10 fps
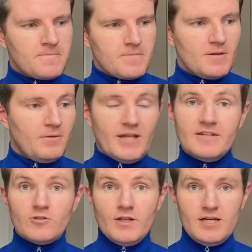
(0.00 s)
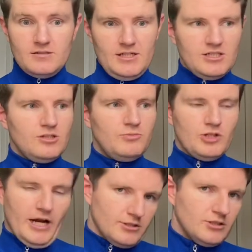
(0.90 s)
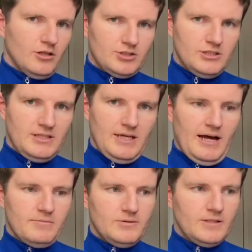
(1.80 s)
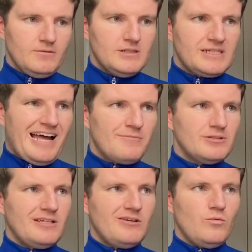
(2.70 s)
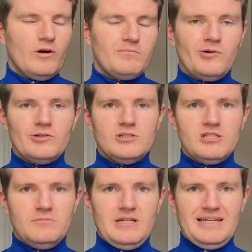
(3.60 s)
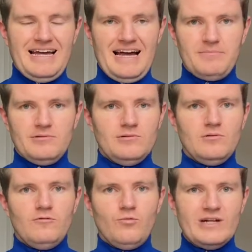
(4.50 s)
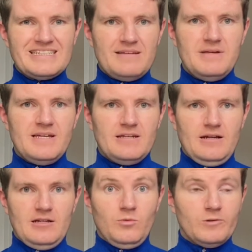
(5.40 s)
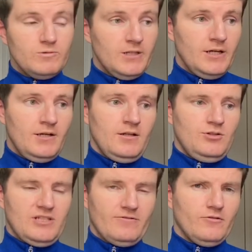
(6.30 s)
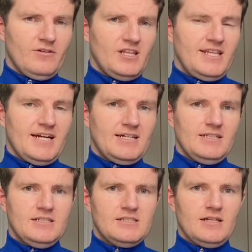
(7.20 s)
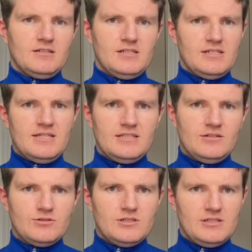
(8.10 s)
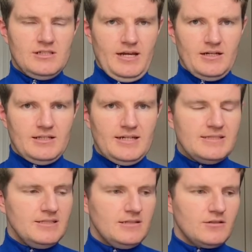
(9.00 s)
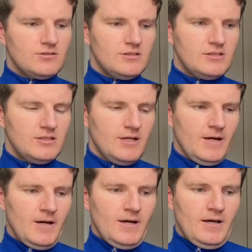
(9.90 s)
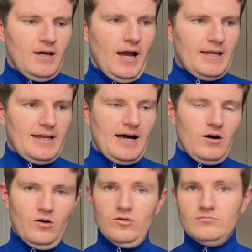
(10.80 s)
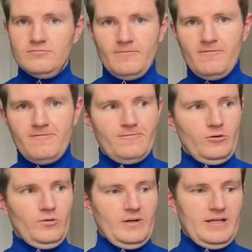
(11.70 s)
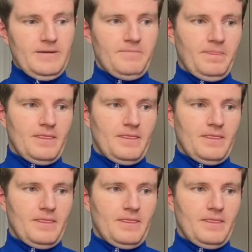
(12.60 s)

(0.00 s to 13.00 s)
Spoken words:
But then you've got this. This could be your introduction to Campbeltown, because Campbeltown at one point used to be the capital of whiskey making in the world. It used to have over 30 distilleries in the 1800s to early 1900s, and then that all flew away.